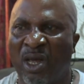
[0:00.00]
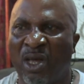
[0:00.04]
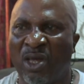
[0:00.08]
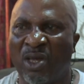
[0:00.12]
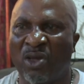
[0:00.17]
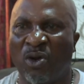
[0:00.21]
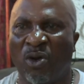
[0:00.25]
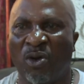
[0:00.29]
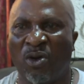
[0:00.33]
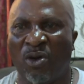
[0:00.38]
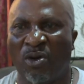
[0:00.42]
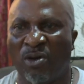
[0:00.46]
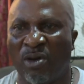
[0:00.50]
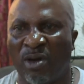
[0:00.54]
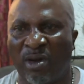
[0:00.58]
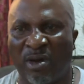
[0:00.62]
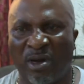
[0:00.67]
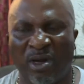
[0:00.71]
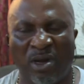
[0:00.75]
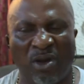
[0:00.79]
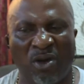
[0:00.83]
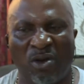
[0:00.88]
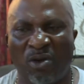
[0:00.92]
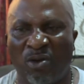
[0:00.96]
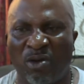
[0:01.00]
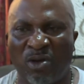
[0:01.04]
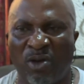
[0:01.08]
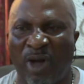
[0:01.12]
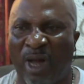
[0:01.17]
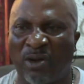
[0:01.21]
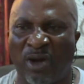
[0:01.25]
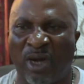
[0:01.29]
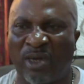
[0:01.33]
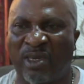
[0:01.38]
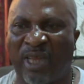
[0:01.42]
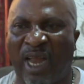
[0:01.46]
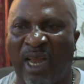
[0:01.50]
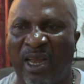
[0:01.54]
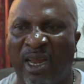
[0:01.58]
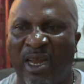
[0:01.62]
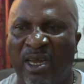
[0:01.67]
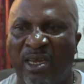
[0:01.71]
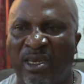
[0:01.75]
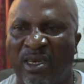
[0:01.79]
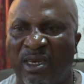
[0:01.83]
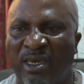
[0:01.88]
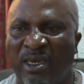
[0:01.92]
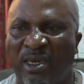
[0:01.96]
You are not
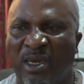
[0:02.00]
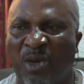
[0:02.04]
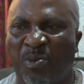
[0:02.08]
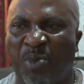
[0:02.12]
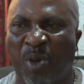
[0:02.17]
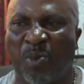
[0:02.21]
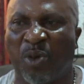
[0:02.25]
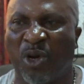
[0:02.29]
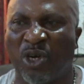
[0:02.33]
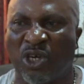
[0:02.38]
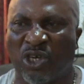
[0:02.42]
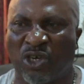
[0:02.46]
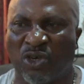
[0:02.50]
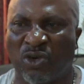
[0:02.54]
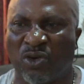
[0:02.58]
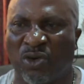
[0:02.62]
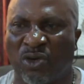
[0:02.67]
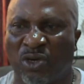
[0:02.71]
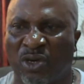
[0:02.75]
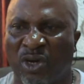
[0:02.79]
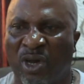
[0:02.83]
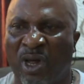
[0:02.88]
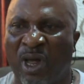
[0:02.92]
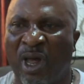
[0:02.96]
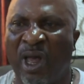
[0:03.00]
telling the people the truth.